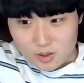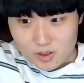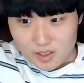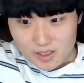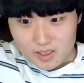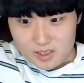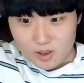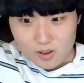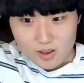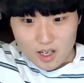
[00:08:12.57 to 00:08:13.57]
that is
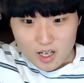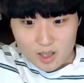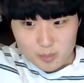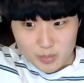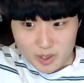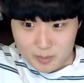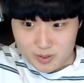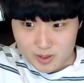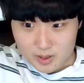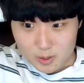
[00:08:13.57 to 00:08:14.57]
lot
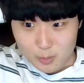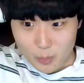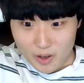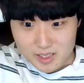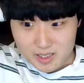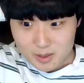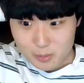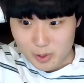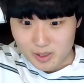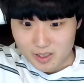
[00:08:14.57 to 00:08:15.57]
people to
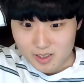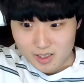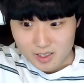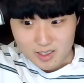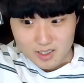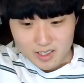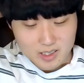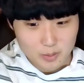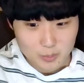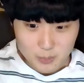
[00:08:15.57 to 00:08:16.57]
participate. It's
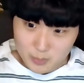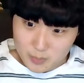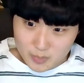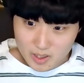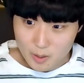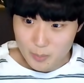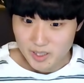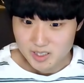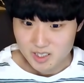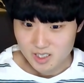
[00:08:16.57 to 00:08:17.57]

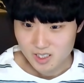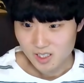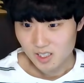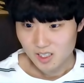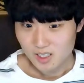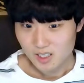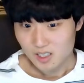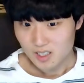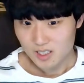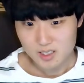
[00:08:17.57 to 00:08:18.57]
amazing.
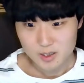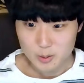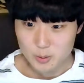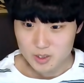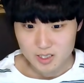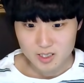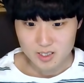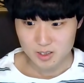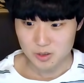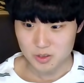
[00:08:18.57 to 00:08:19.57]
It's good
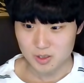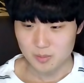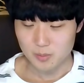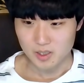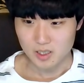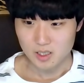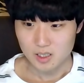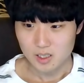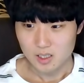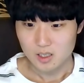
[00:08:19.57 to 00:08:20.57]
citizenship.
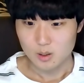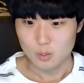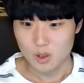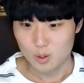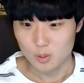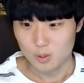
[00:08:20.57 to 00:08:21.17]
Wow.